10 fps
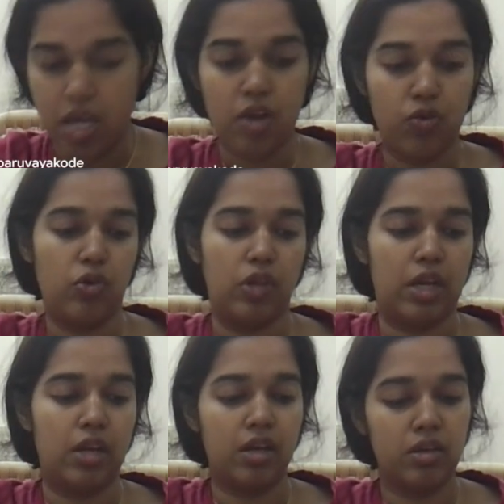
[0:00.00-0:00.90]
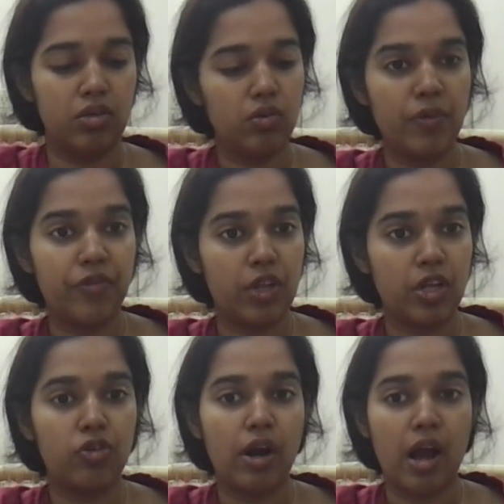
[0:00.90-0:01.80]
we can go to it. So before
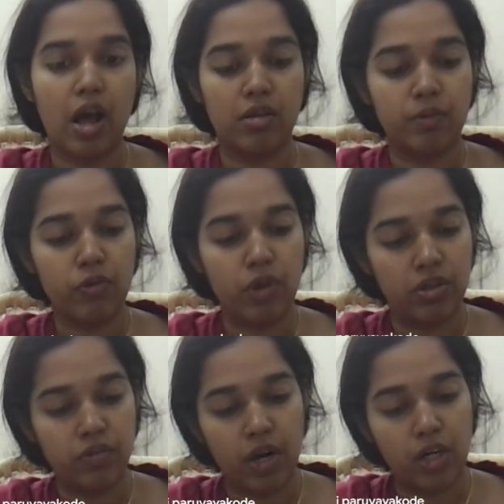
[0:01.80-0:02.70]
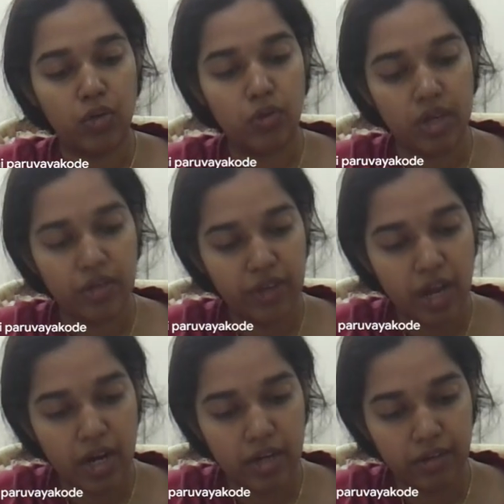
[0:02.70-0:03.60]
that you had asked me question 1, 2, 3.
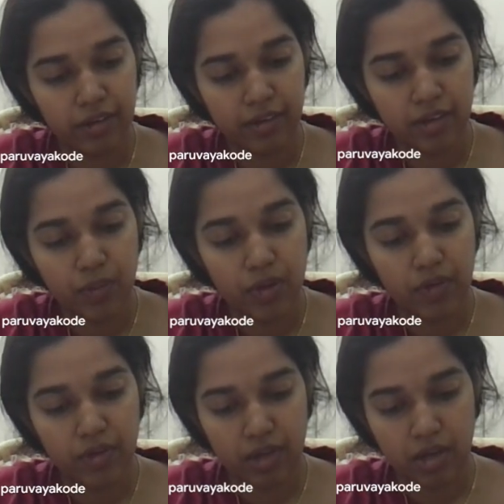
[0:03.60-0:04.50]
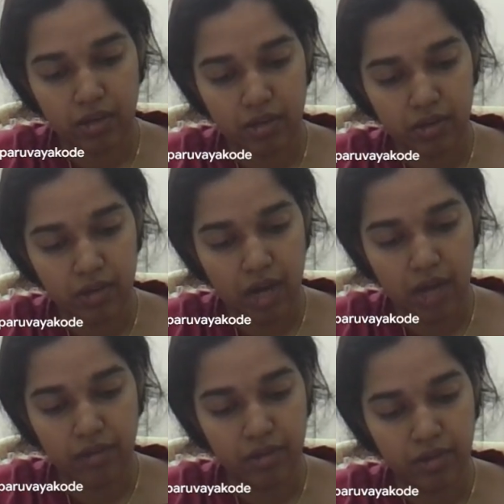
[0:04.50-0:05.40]
We had discussed in the previous
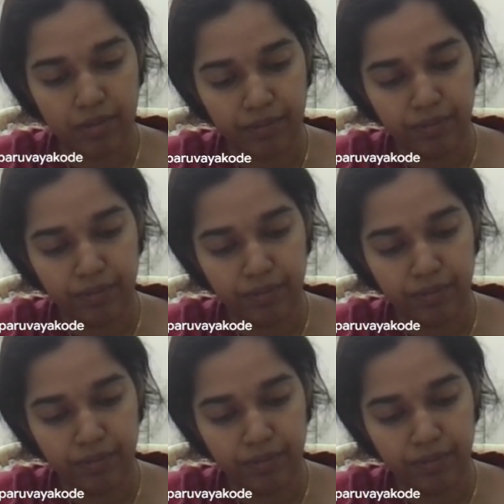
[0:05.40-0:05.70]
class.